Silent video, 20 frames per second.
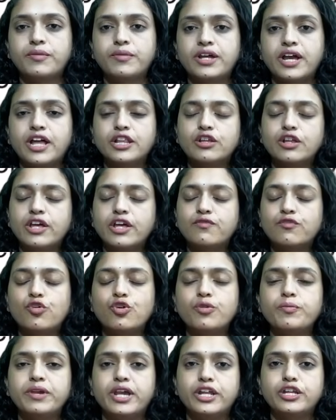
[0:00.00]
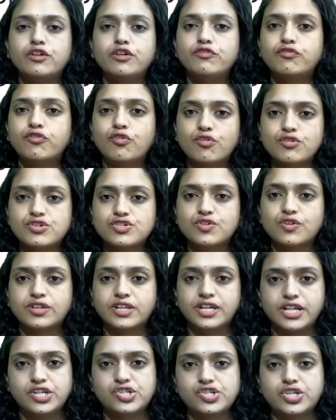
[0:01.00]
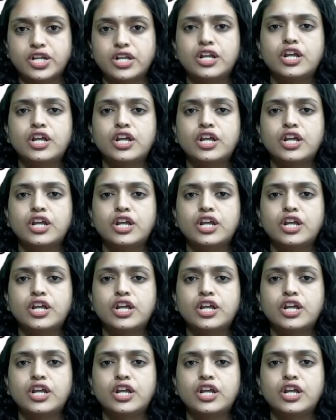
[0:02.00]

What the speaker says: and there won't be any force on the E-chain.